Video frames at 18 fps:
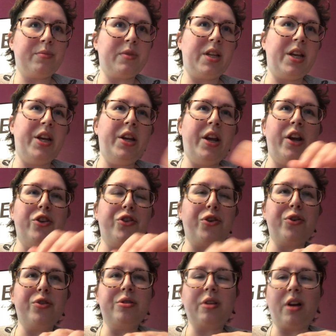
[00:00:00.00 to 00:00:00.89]

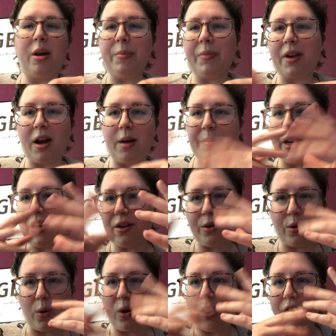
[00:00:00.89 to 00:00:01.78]
Teenagers coming
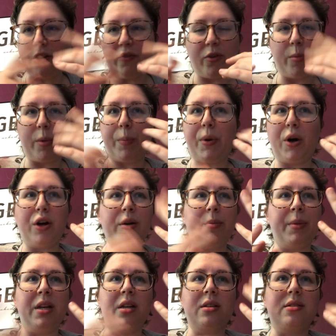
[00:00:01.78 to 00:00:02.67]
and going from
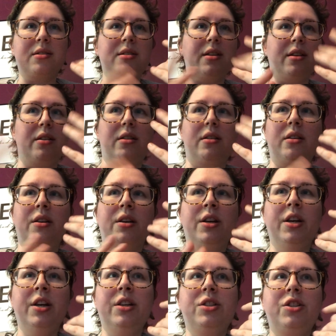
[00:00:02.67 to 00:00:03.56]
apartments and
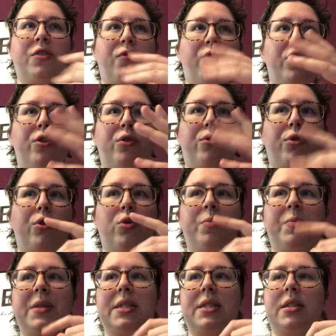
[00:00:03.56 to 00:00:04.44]
different
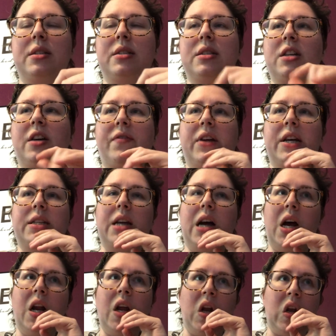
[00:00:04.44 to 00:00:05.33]
groups and stuff like
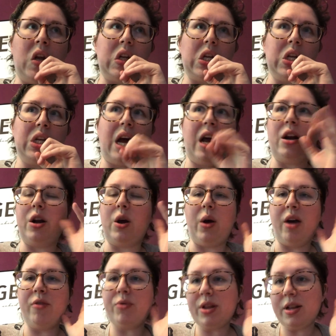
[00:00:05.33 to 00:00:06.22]
that. And I
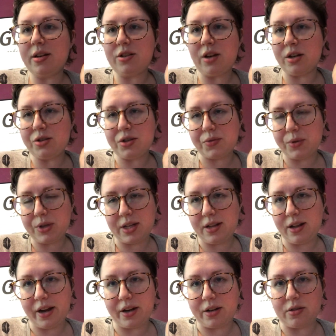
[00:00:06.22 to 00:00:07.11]
just
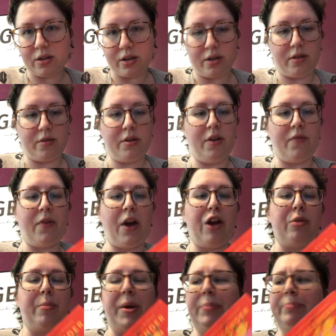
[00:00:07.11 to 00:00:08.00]
really like the
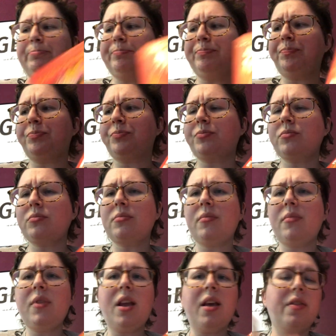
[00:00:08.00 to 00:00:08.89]
environment.
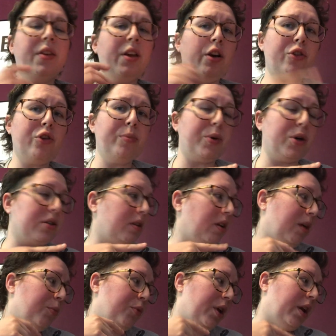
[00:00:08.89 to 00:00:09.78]
The other book
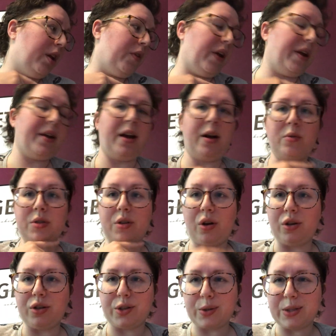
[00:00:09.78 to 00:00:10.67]
that I'm reading right now is
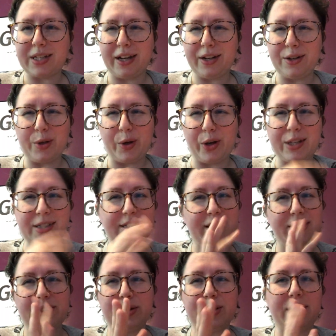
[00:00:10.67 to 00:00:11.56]
also set in New York
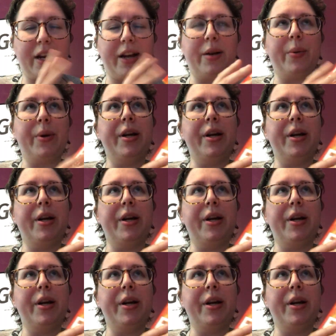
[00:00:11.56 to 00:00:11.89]
City, so it's kind of